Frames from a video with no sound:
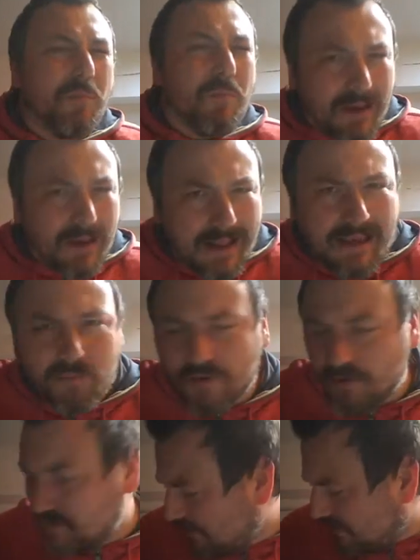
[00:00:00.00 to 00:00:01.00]
at playing
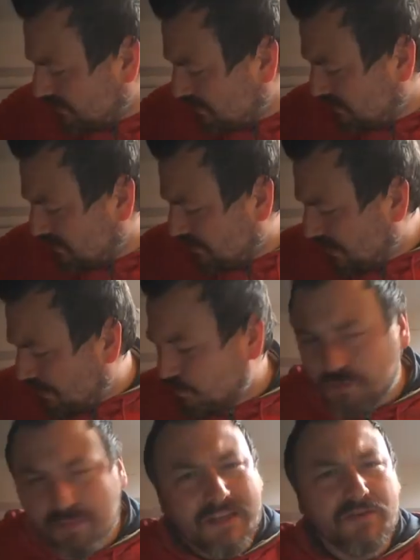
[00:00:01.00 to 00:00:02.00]
music. I'm
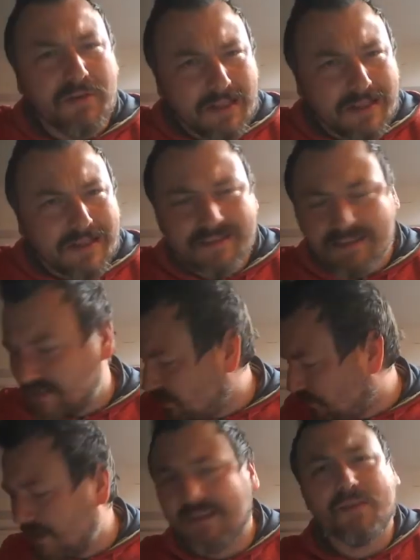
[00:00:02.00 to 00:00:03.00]
much better at listening
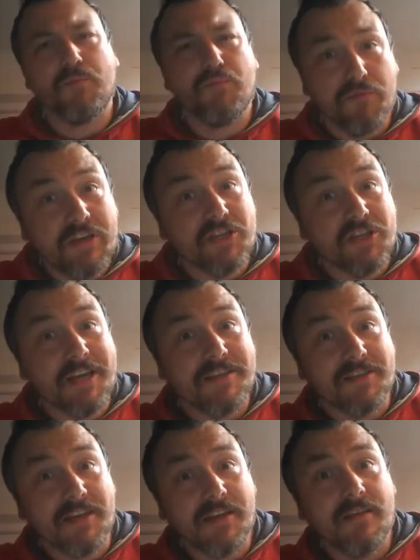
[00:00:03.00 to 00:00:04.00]
to it and
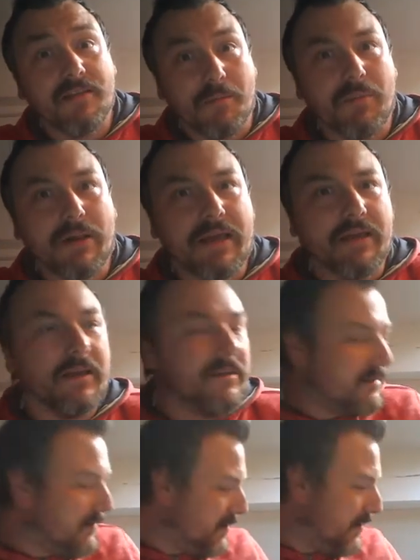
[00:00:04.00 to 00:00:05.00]
appreciating it than playing
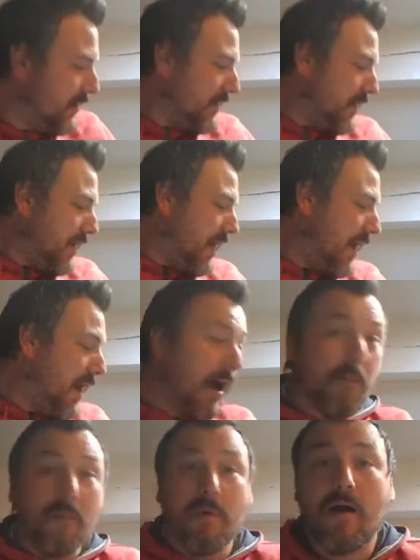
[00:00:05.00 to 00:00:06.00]
it.
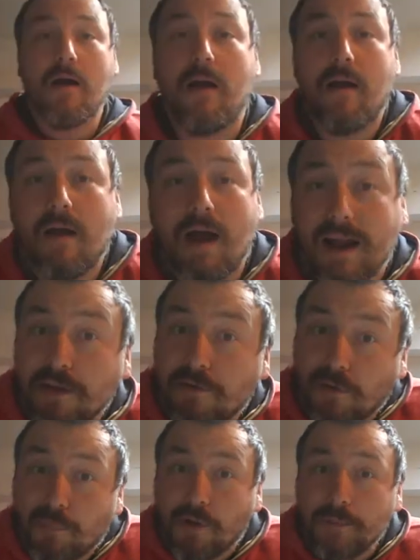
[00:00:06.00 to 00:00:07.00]
I like
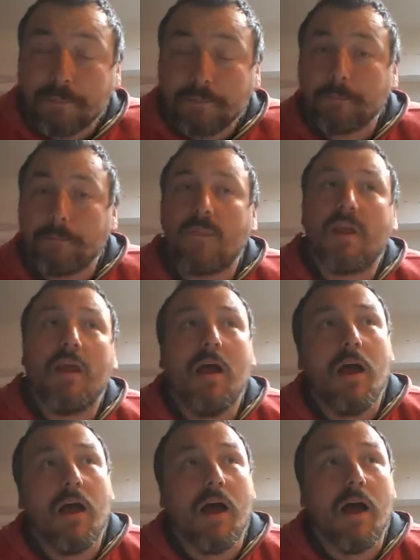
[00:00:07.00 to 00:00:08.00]
football.
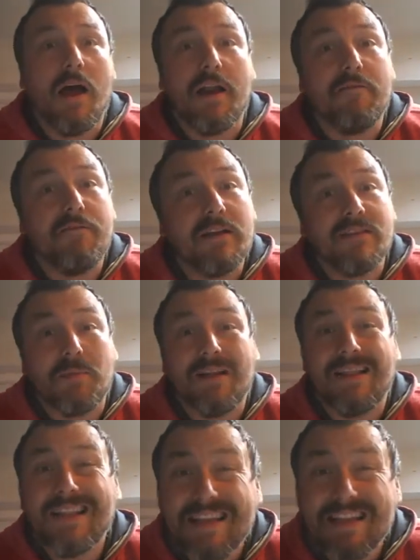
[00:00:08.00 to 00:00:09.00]
And in fact, I'm a
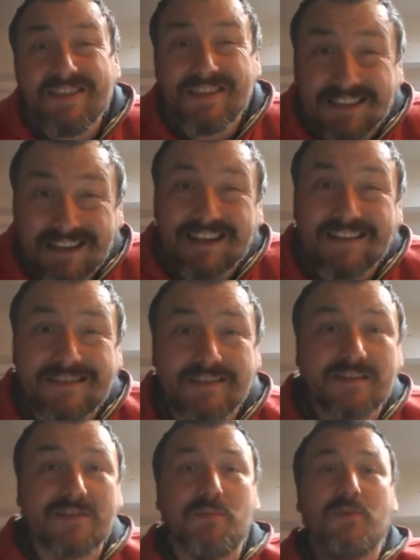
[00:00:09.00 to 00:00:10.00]
Leeds
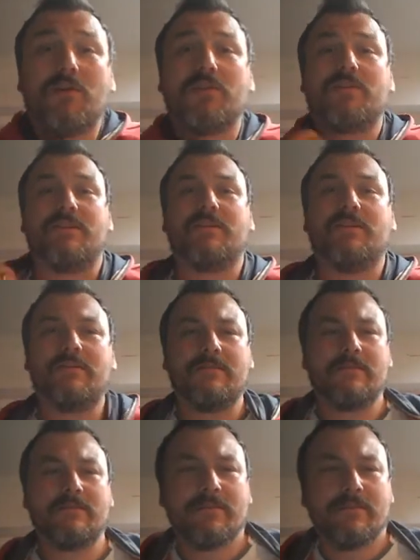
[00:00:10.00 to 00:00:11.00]
United supporter.
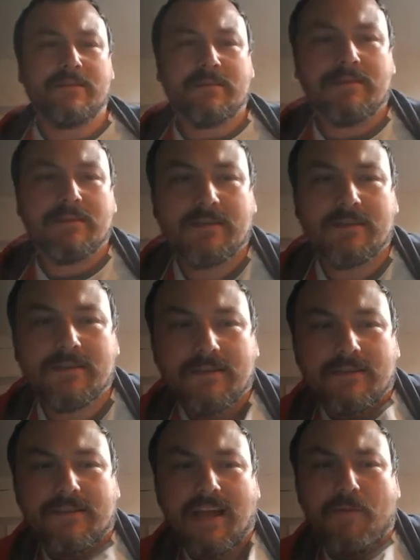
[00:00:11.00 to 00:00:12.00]

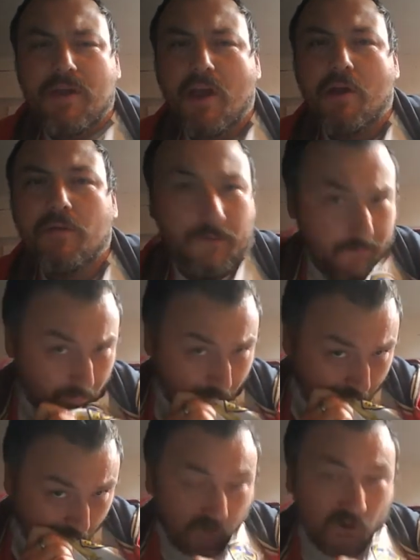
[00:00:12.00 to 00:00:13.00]
There we
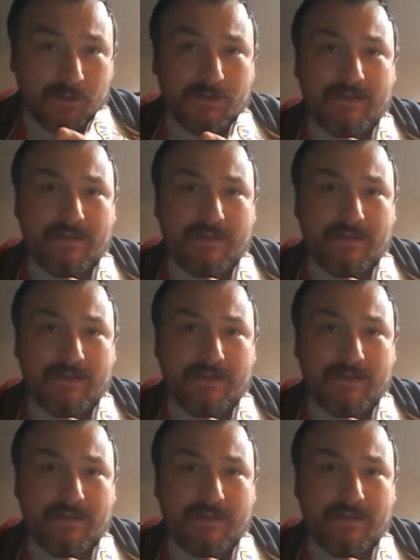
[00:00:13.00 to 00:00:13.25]
go.